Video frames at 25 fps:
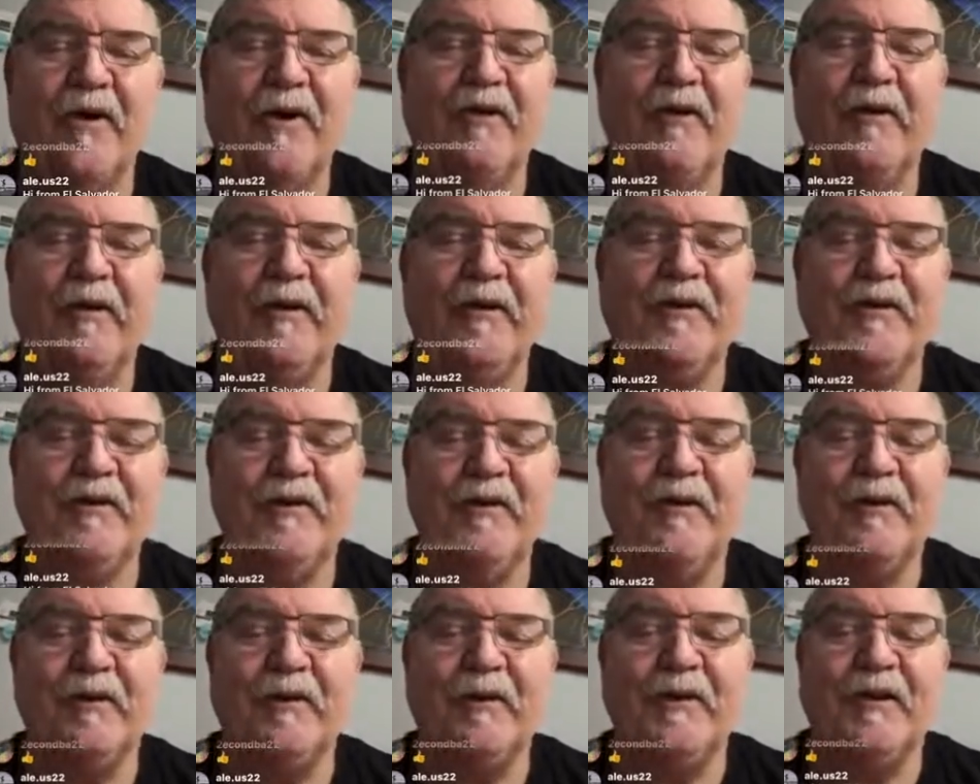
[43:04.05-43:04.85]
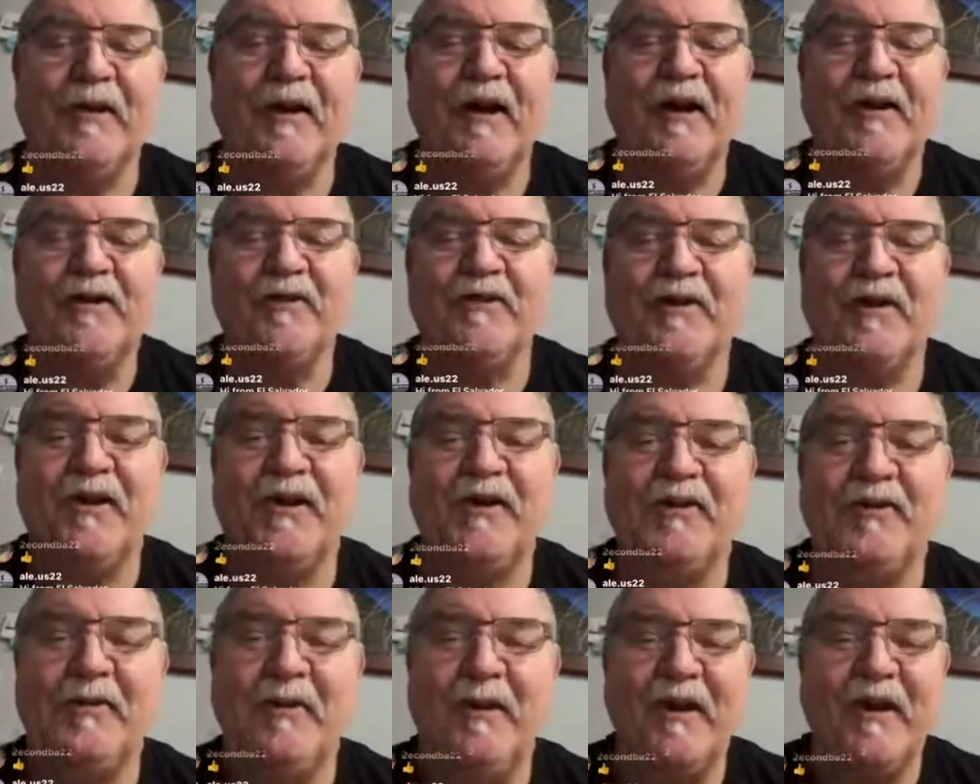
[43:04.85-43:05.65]
I think, because
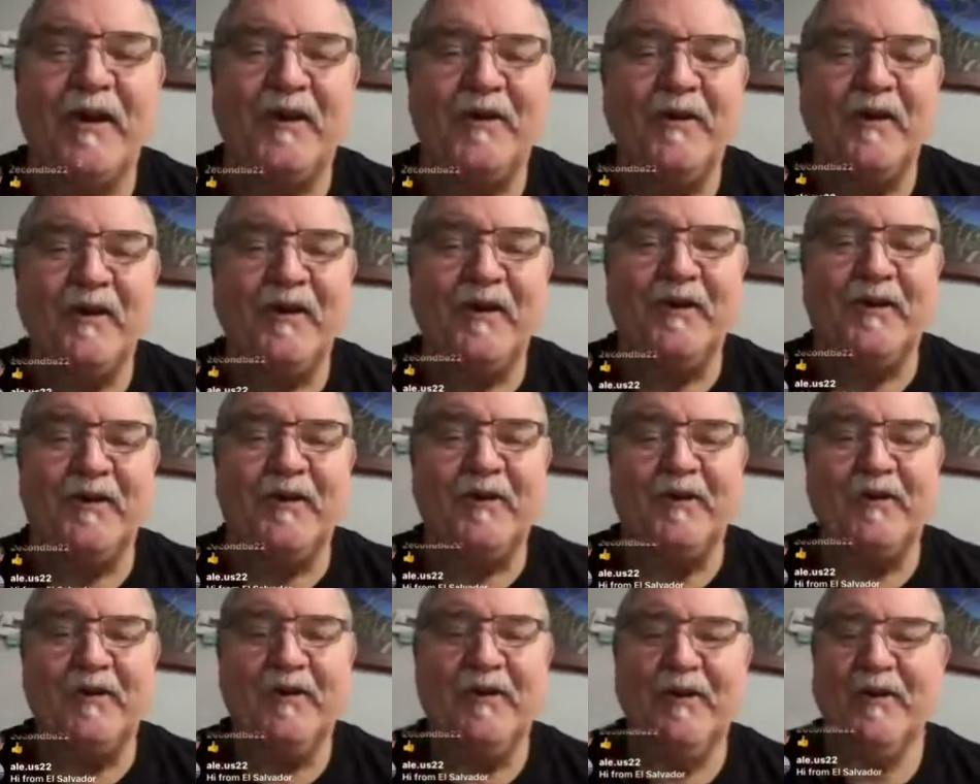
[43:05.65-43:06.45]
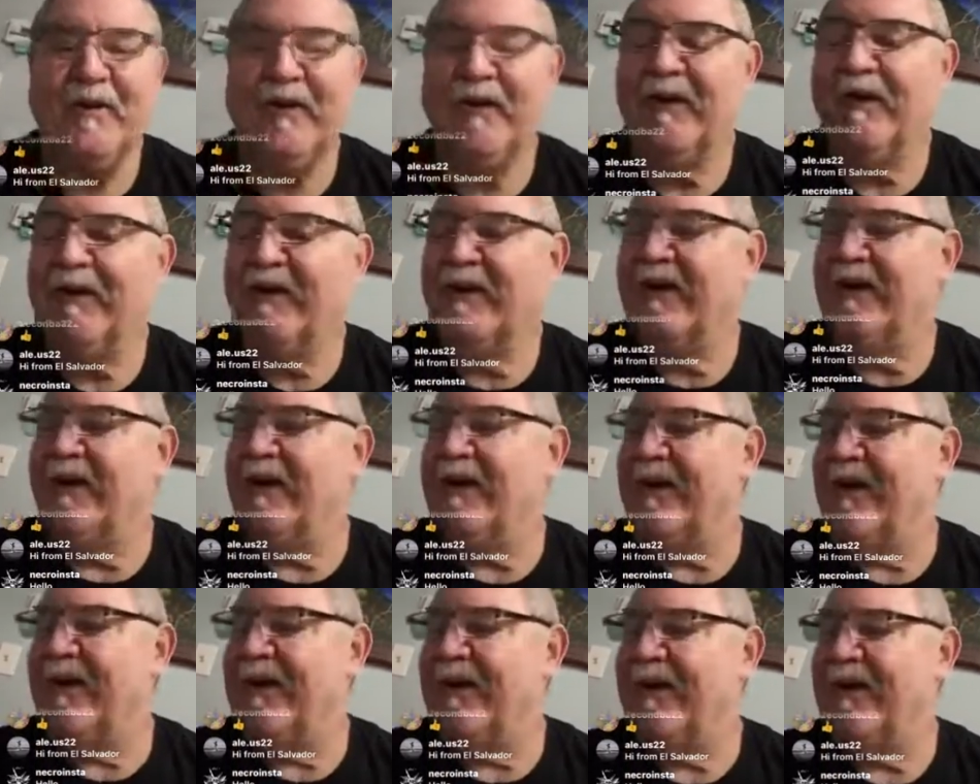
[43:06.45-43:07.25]
all we were doing were
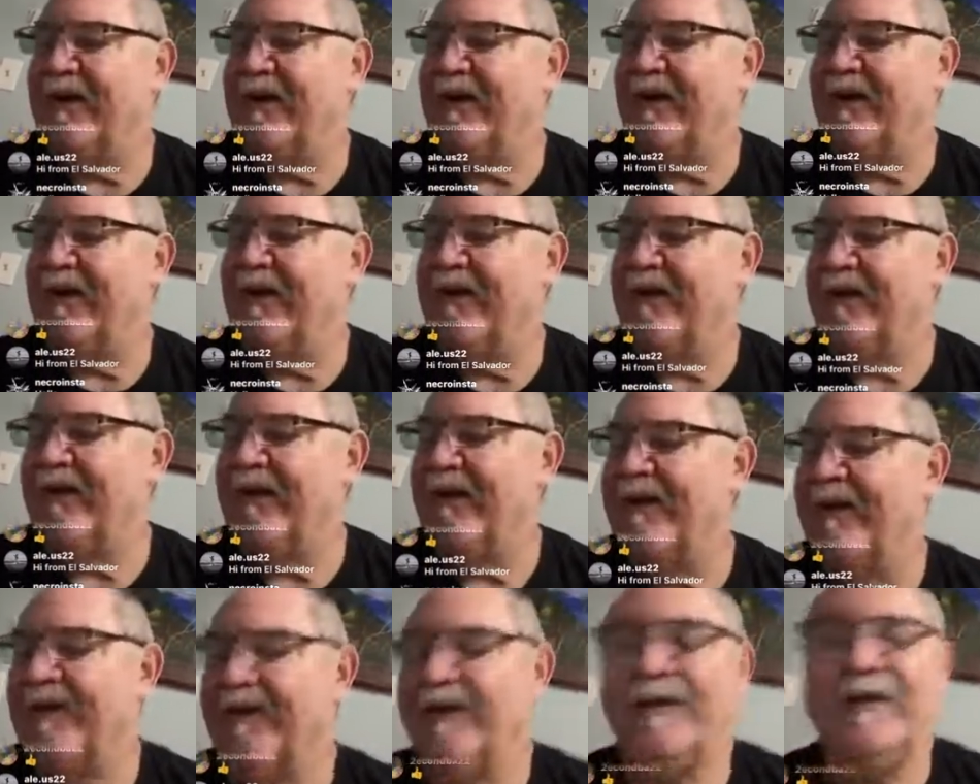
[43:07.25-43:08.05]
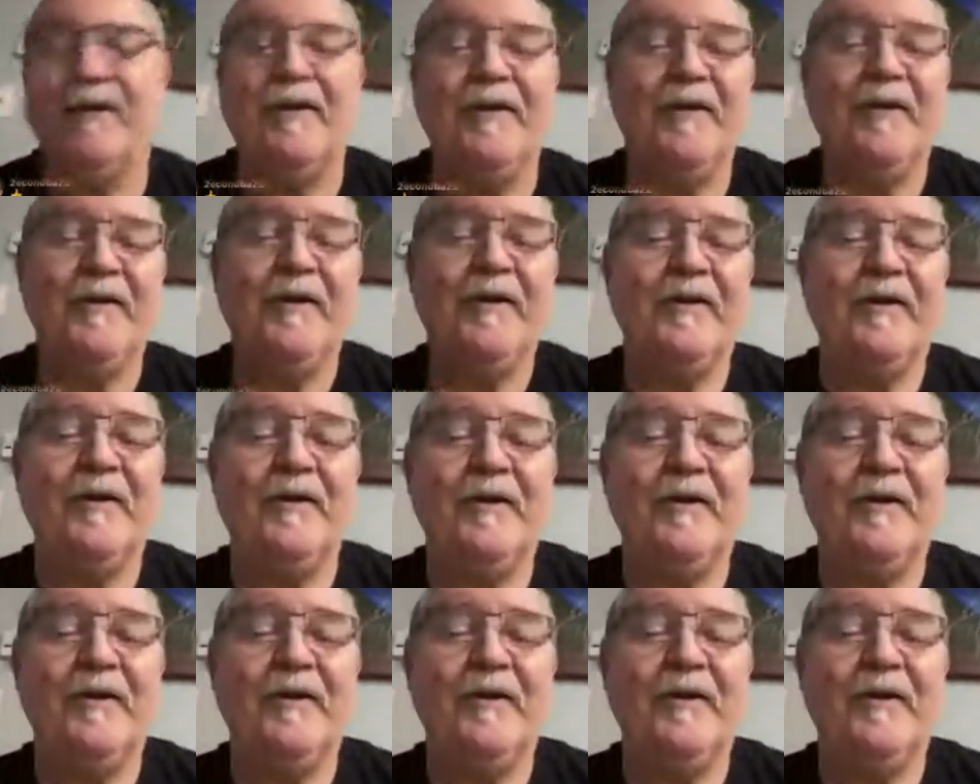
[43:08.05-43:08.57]
glass-ons back then, and